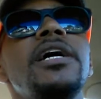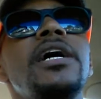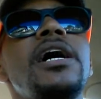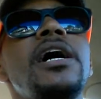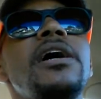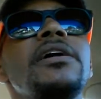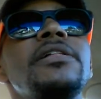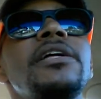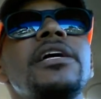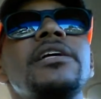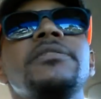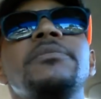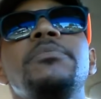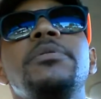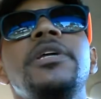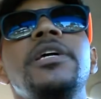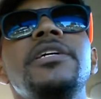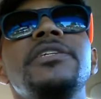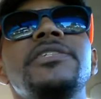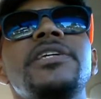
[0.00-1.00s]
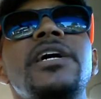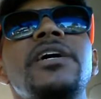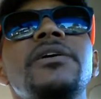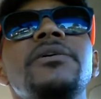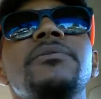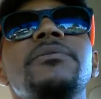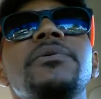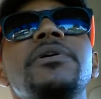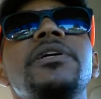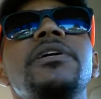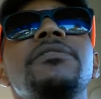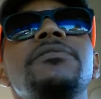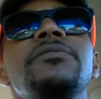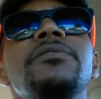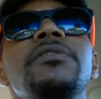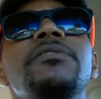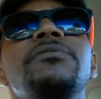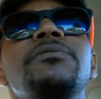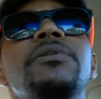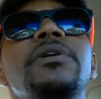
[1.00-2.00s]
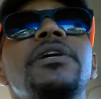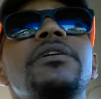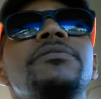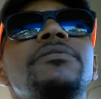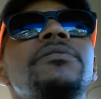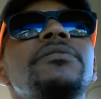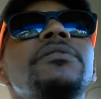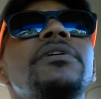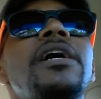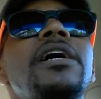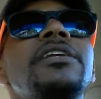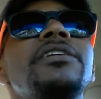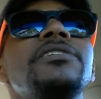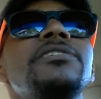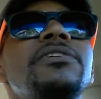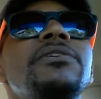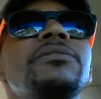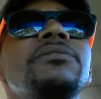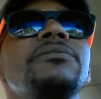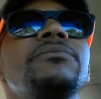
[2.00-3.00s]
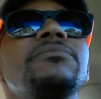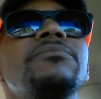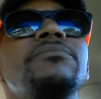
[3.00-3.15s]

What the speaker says: how that plays out, whatever. I just don't.